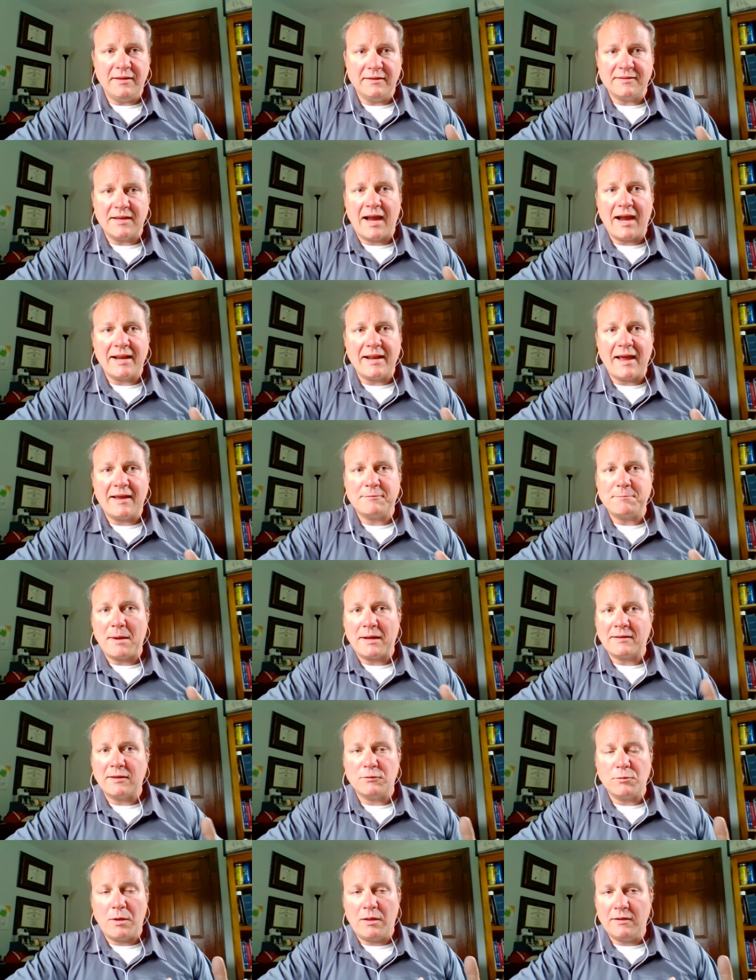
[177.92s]
the design
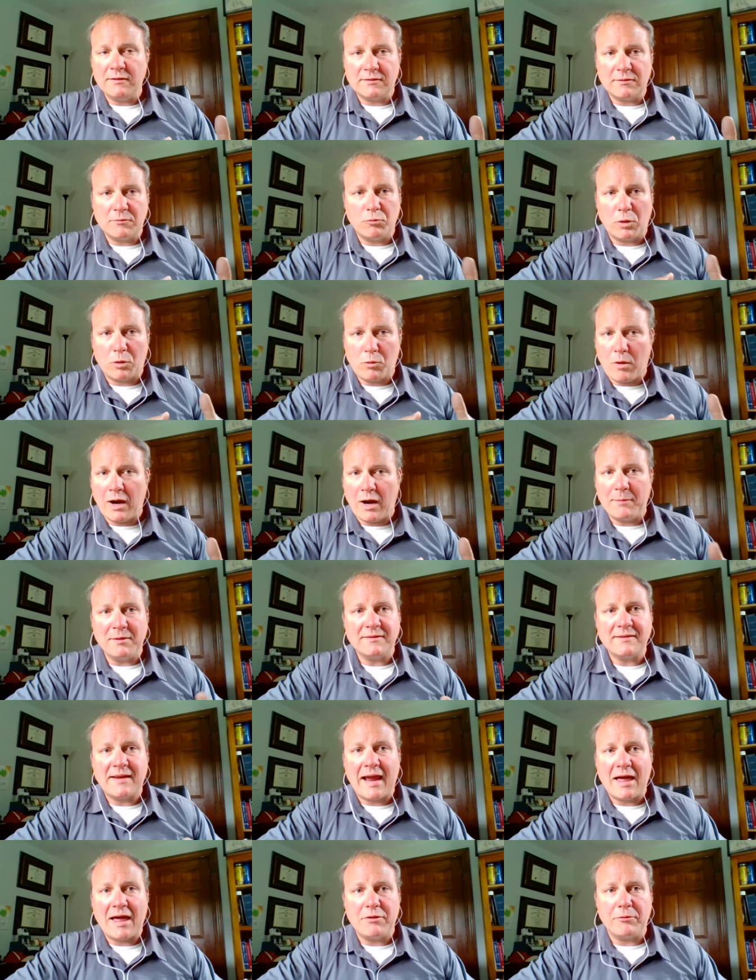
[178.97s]
aspect as well as
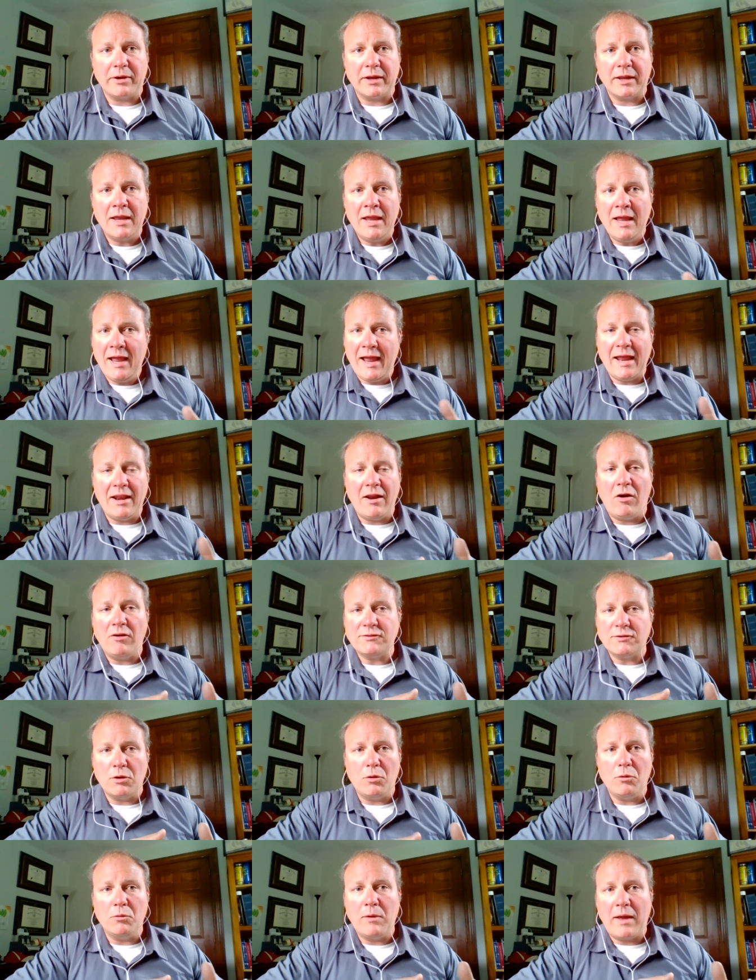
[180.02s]
requirements gathering, and
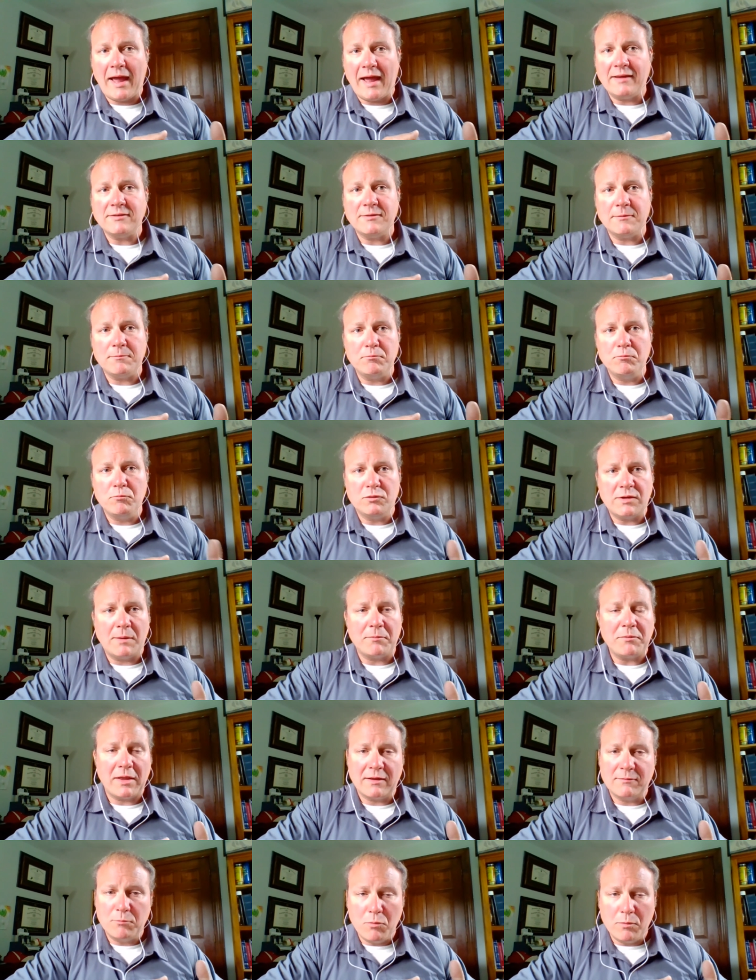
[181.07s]
also as
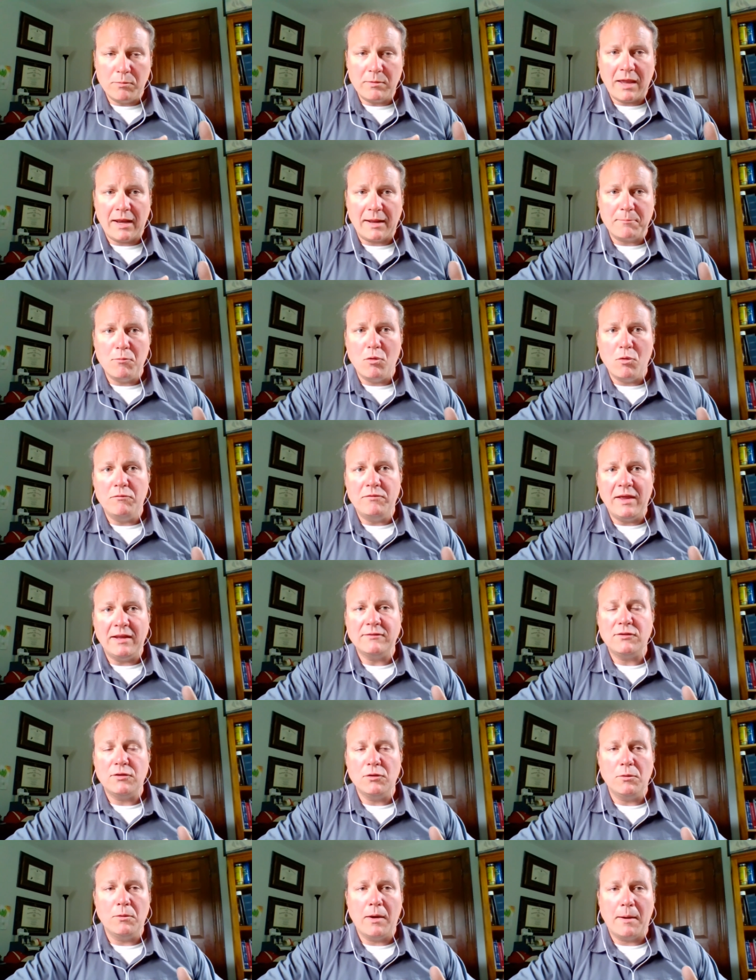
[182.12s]
something getting moved
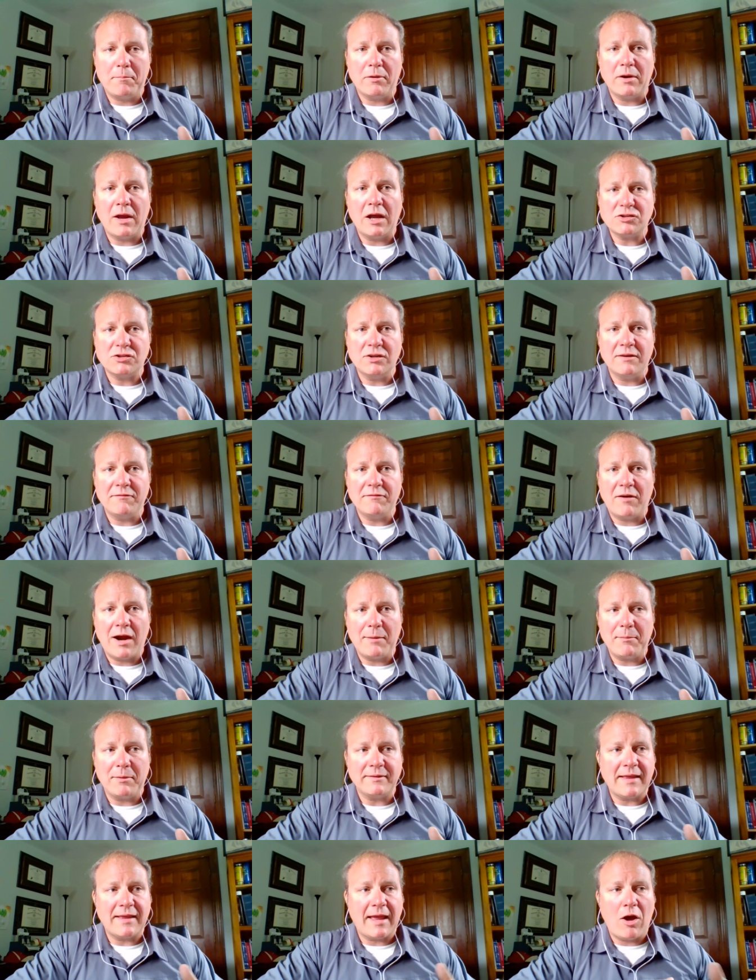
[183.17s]
into a production
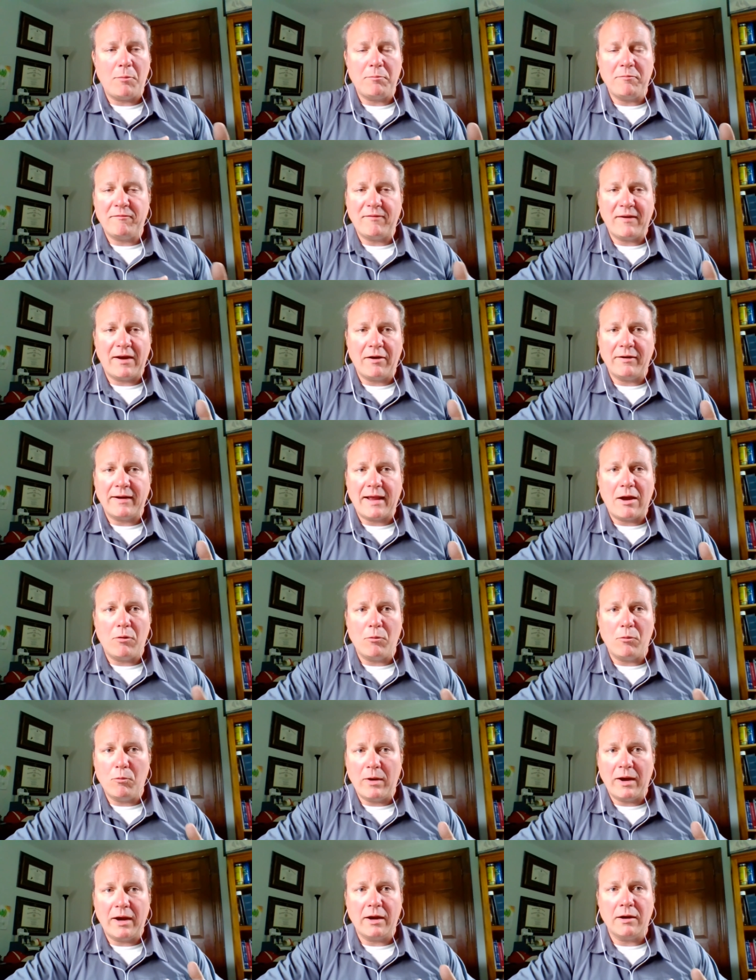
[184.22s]
environment to help ferret out